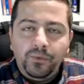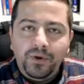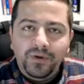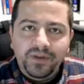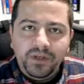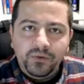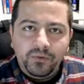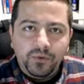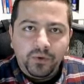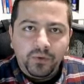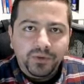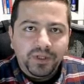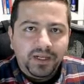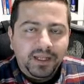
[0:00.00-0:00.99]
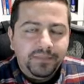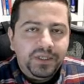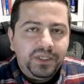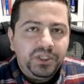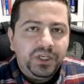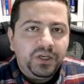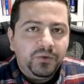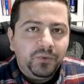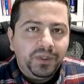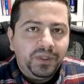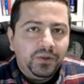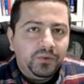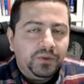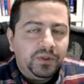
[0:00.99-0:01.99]
revenue growth, let me share
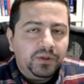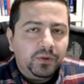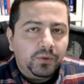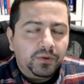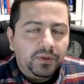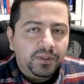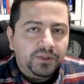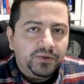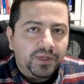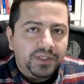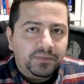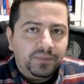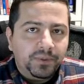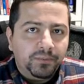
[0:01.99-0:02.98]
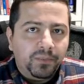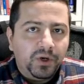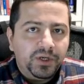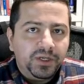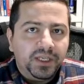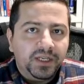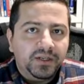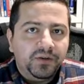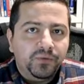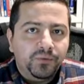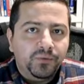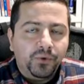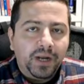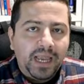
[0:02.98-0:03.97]
with you the total addressable market
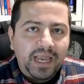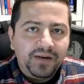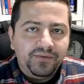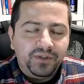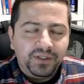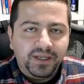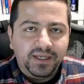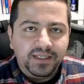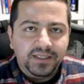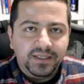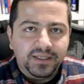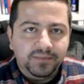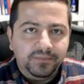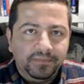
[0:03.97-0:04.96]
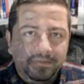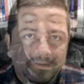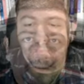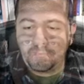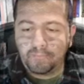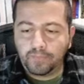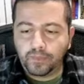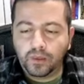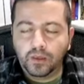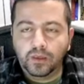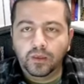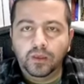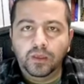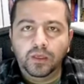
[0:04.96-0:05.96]
for advertising.
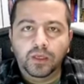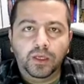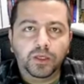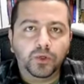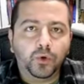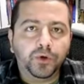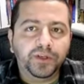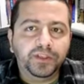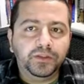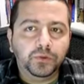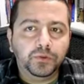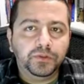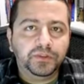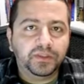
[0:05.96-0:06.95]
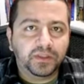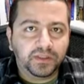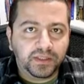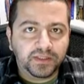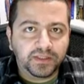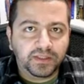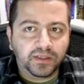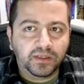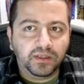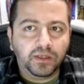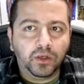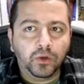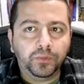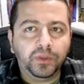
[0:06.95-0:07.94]
According to Statista,
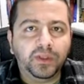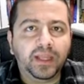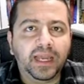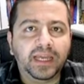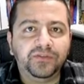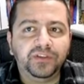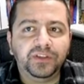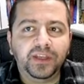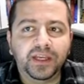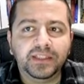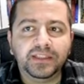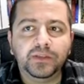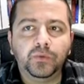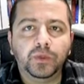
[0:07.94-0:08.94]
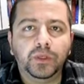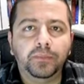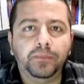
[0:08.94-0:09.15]
global advertising will